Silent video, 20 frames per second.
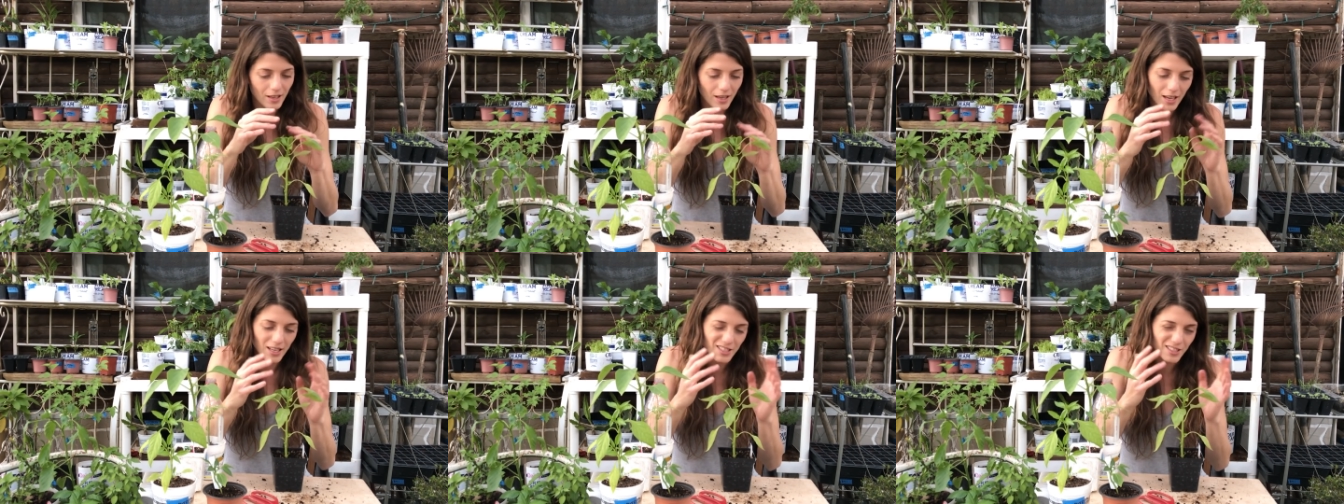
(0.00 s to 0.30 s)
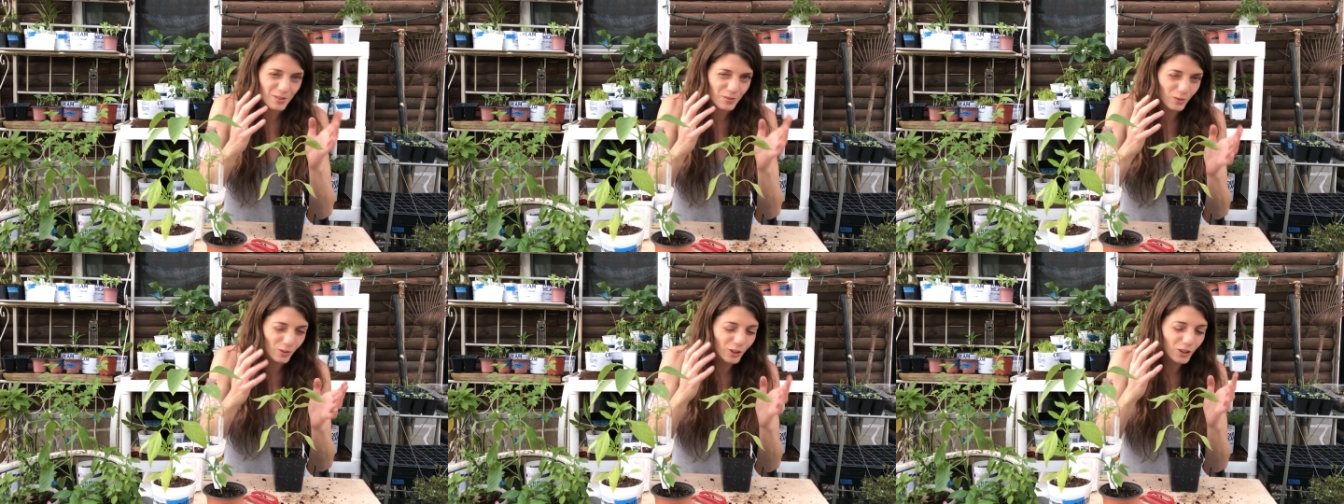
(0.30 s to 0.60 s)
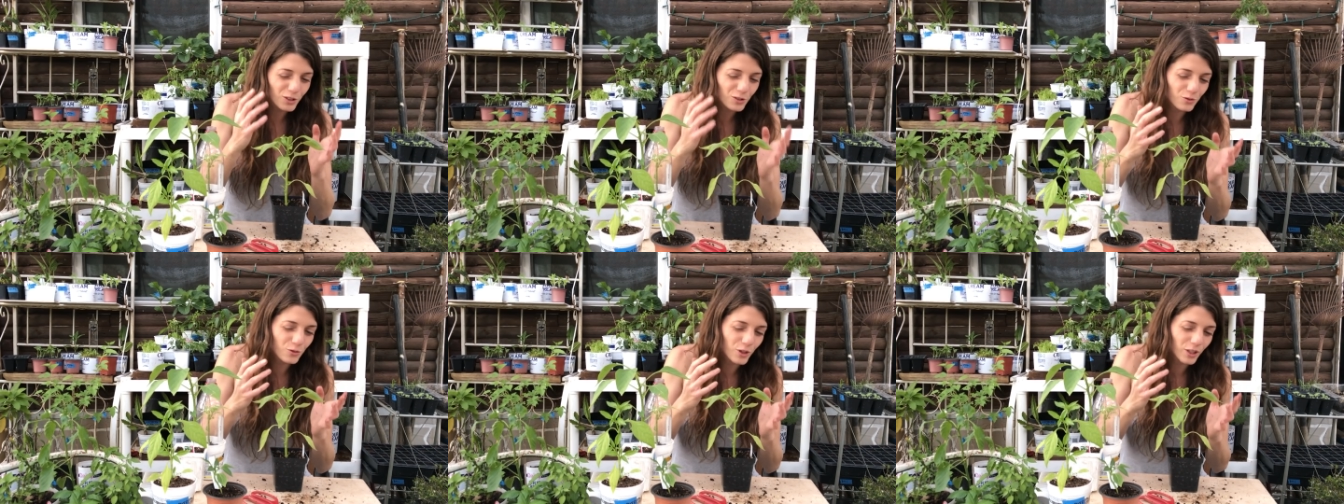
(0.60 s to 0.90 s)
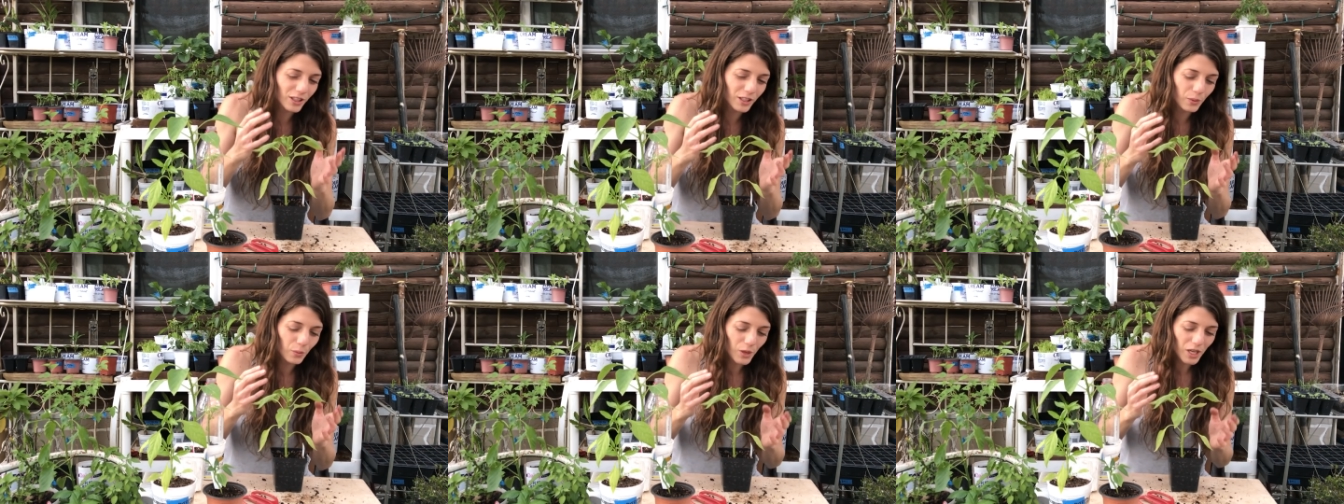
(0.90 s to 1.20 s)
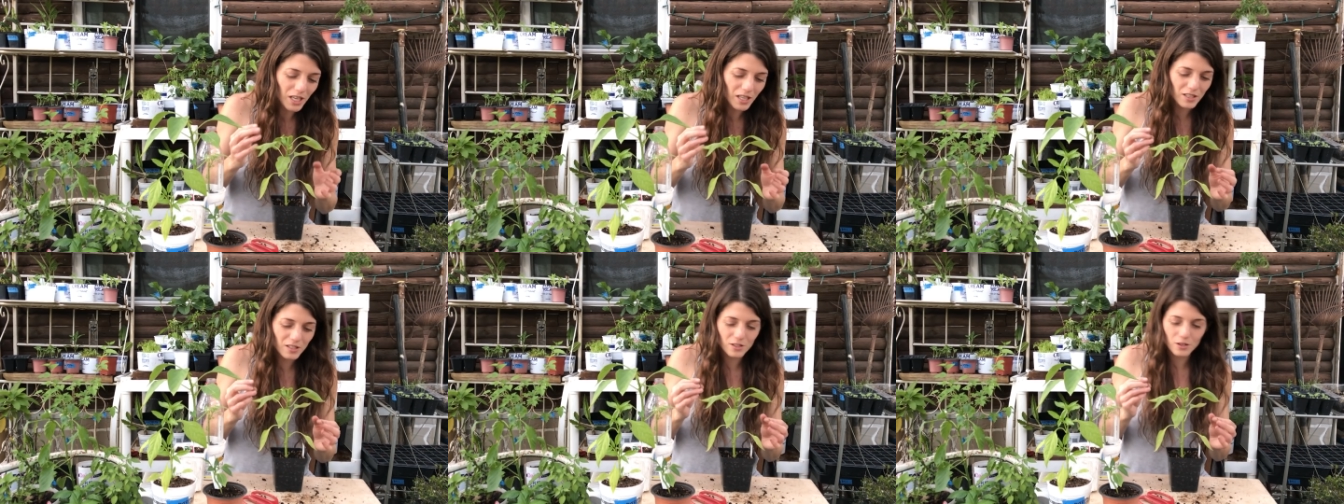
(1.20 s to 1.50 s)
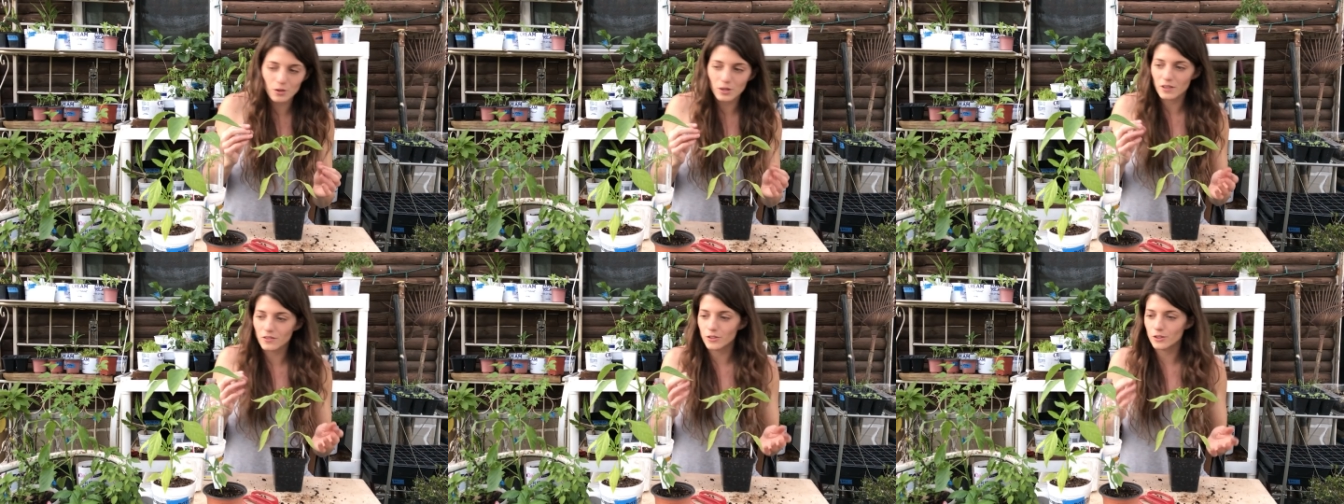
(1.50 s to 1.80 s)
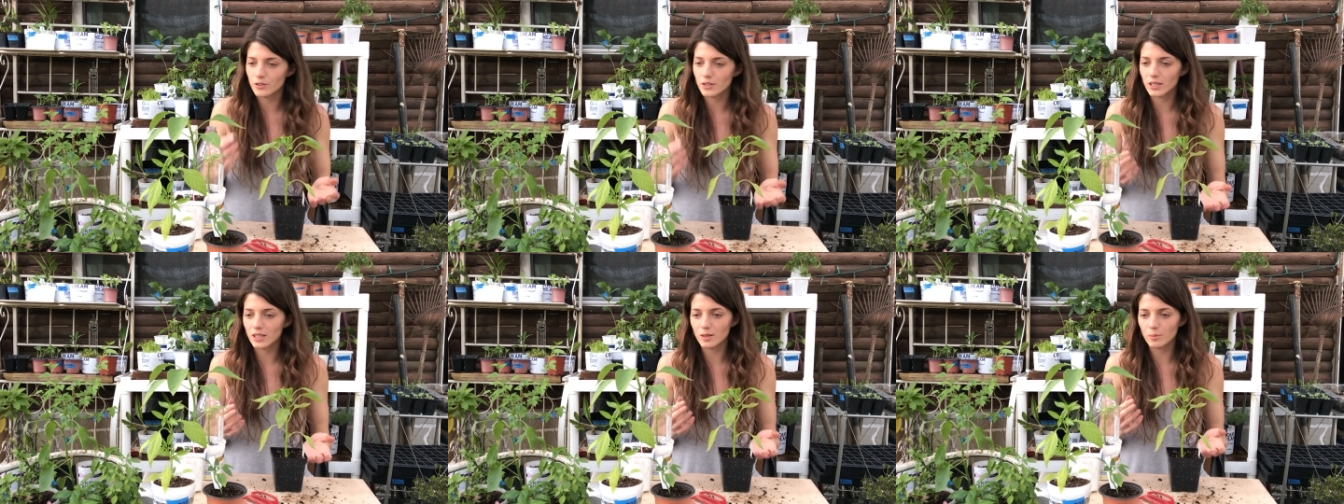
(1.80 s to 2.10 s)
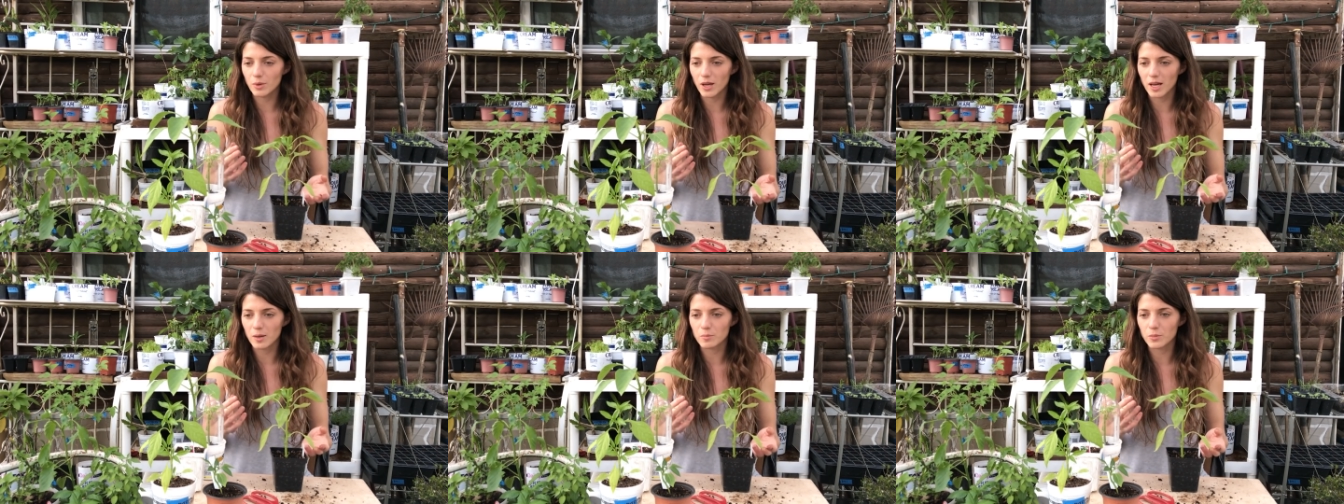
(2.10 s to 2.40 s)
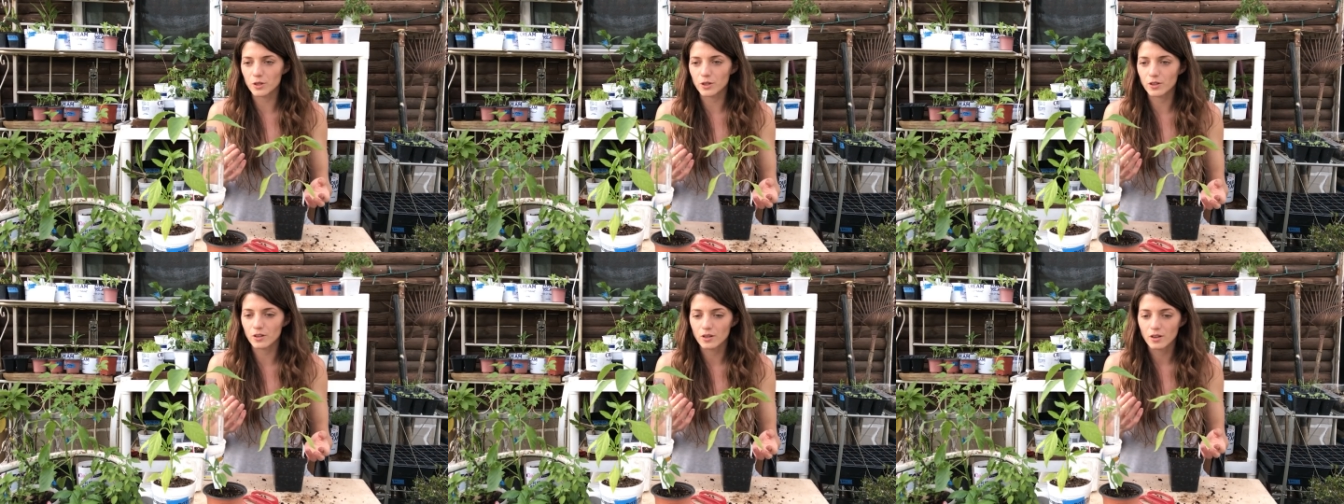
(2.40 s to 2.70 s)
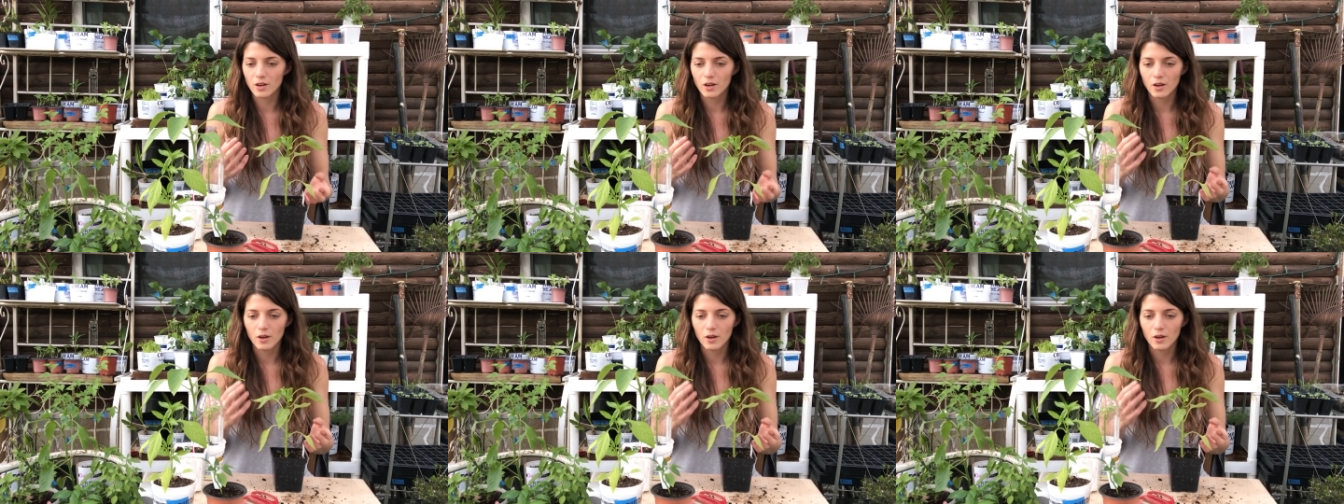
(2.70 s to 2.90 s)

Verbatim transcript: it just looked really weak. So if you get a pepper